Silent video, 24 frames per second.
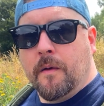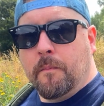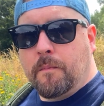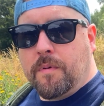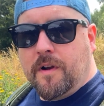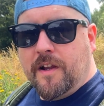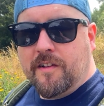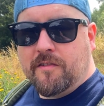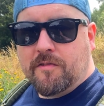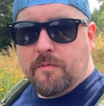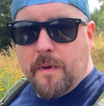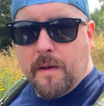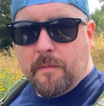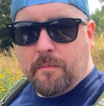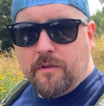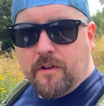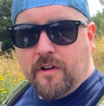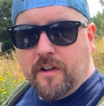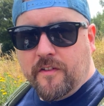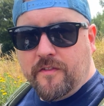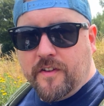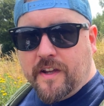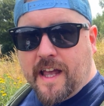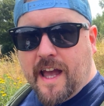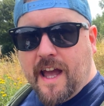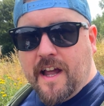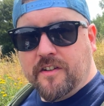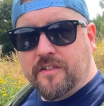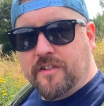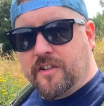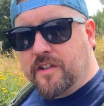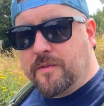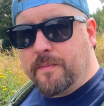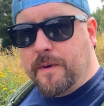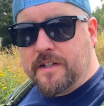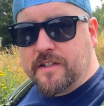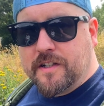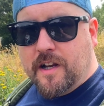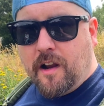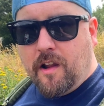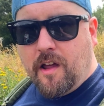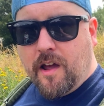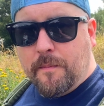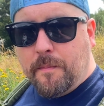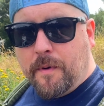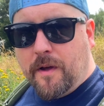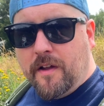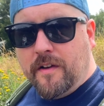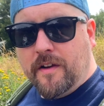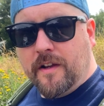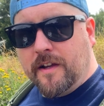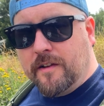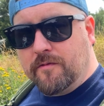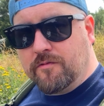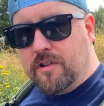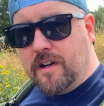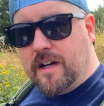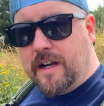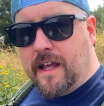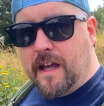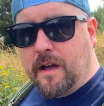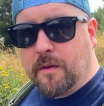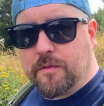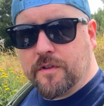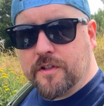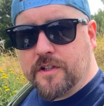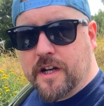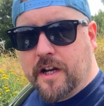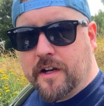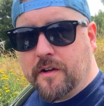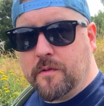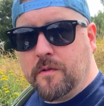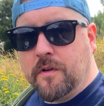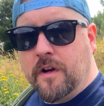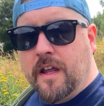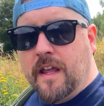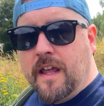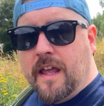Please remember, if you can, just smash that like button. It really helps the channel.